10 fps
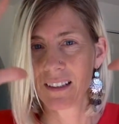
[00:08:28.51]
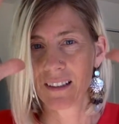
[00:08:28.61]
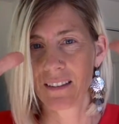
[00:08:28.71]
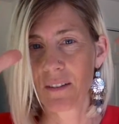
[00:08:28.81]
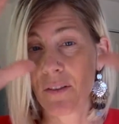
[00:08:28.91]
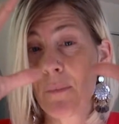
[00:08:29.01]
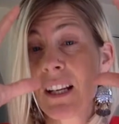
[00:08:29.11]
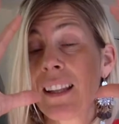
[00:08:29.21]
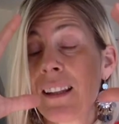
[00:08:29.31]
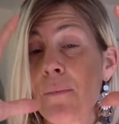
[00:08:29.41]
The
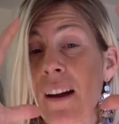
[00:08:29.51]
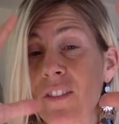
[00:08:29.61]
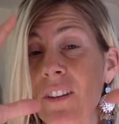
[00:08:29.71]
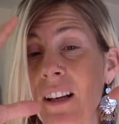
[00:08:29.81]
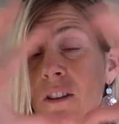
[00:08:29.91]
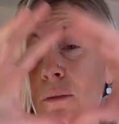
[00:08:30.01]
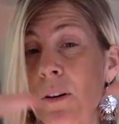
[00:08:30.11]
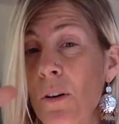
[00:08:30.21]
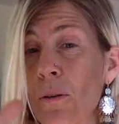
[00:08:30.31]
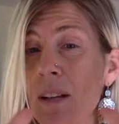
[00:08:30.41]
feminine and the masculine are one
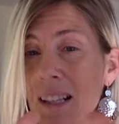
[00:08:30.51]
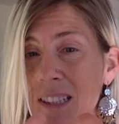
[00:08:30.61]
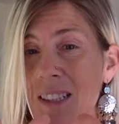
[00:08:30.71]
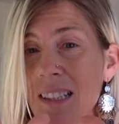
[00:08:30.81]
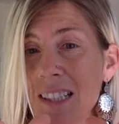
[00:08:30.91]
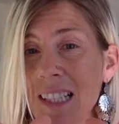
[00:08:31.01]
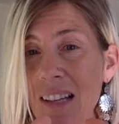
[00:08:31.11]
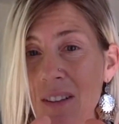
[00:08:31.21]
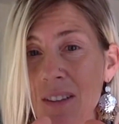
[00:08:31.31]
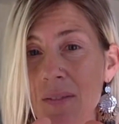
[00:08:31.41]
whole actually
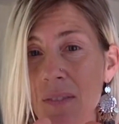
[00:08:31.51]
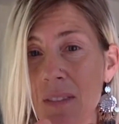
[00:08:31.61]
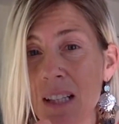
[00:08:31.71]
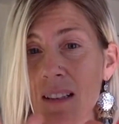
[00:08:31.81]
together, right?